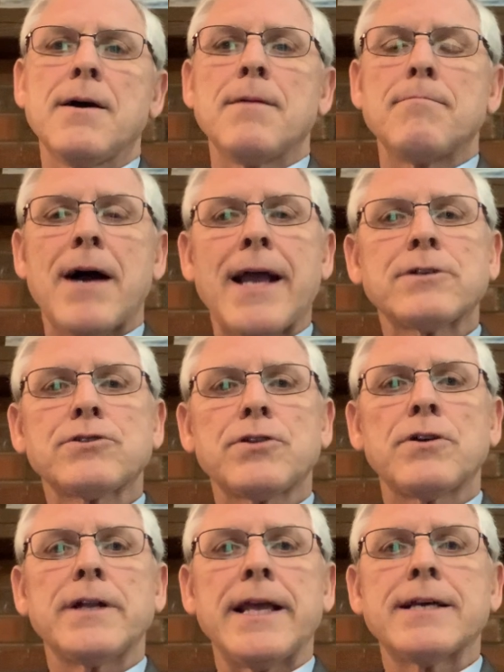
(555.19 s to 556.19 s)
My
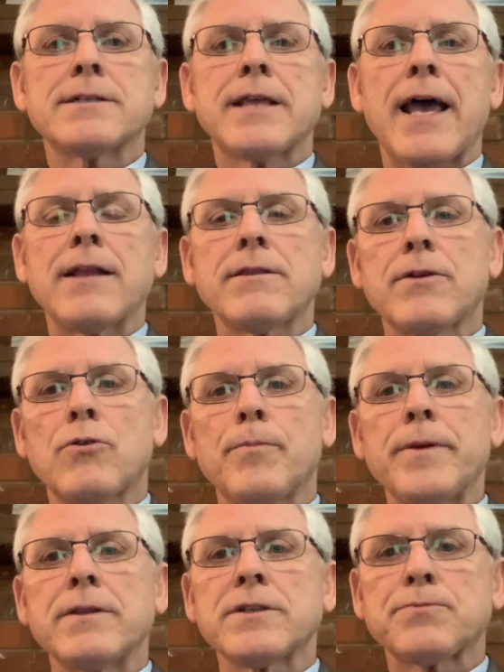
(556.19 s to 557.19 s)
concern is that there will
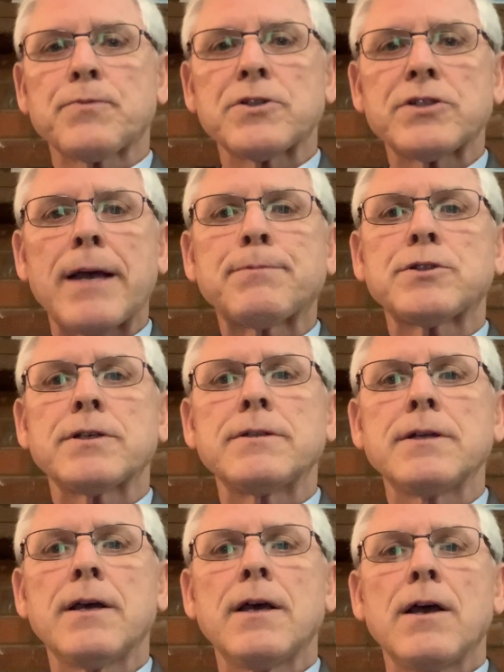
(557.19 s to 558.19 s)
be this perception